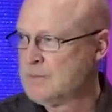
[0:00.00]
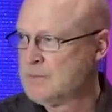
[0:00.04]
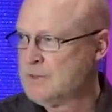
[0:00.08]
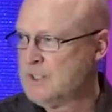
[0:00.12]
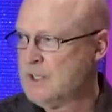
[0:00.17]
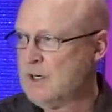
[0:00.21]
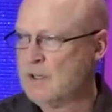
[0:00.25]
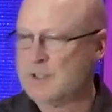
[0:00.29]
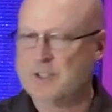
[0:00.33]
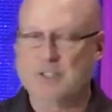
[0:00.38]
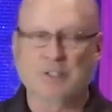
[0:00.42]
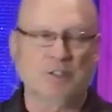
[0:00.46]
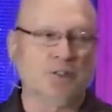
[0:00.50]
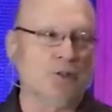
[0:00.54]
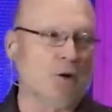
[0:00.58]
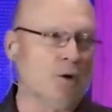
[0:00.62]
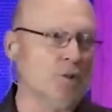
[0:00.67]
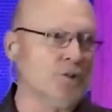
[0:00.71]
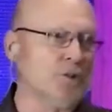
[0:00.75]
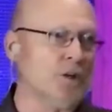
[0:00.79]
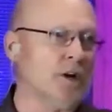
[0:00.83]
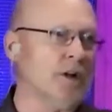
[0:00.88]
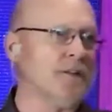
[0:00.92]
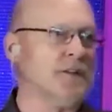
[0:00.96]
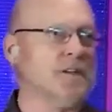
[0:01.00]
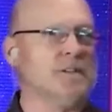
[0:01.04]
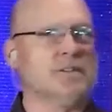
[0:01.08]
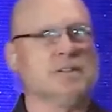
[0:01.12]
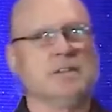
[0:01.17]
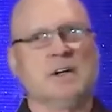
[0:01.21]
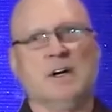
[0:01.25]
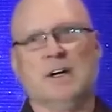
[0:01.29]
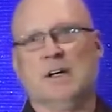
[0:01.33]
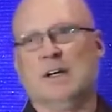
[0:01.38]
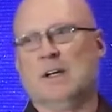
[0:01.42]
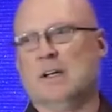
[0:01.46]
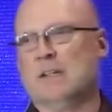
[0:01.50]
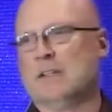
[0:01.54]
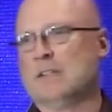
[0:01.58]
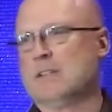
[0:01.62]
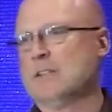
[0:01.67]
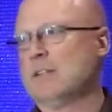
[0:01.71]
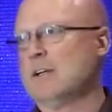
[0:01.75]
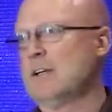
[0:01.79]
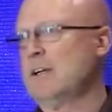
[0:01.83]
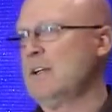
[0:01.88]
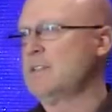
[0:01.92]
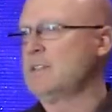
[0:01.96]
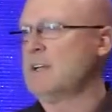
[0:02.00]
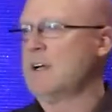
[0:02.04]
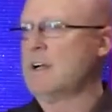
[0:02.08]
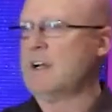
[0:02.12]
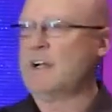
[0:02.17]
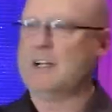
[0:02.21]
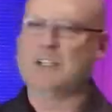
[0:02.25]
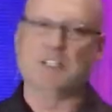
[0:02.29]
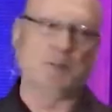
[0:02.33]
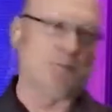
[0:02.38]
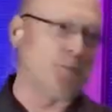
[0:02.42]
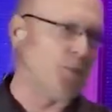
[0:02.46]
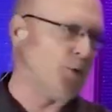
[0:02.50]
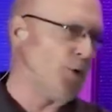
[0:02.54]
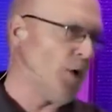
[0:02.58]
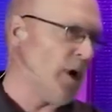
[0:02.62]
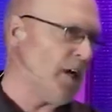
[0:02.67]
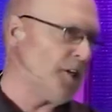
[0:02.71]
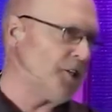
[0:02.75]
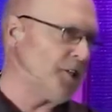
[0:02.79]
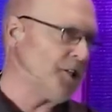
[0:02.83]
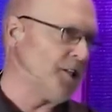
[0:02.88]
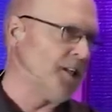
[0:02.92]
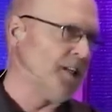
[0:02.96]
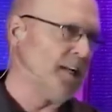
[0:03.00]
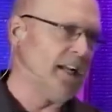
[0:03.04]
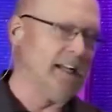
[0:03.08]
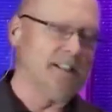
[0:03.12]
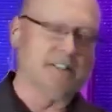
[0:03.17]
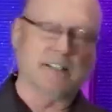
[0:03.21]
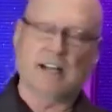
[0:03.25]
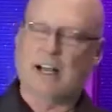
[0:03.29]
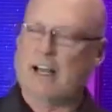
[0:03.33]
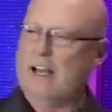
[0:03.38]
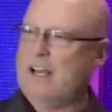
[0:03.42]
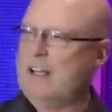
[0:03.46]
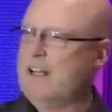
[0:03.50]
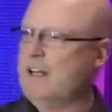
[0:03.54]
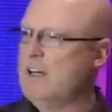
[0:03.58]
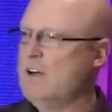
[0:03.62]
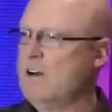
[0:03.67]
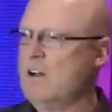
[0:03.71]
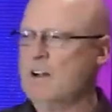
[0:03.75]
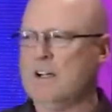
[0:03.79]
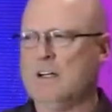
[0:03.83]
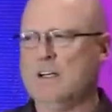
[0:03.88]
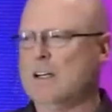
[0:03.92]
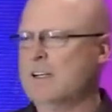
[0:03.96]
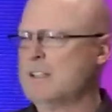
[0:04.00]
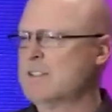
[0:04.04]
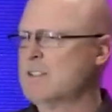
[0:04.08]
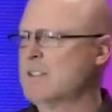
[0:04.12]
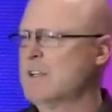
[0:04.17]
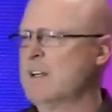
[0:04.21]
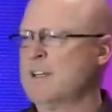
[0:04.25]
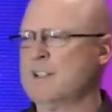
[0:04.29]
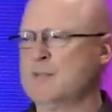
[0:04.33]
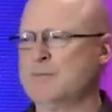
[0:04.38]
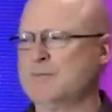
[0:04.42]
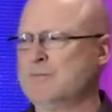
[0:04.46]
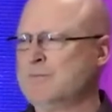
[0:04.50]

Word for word: You know, she shows all these uh, studies done on depression and anxiety and all, that, and it's like,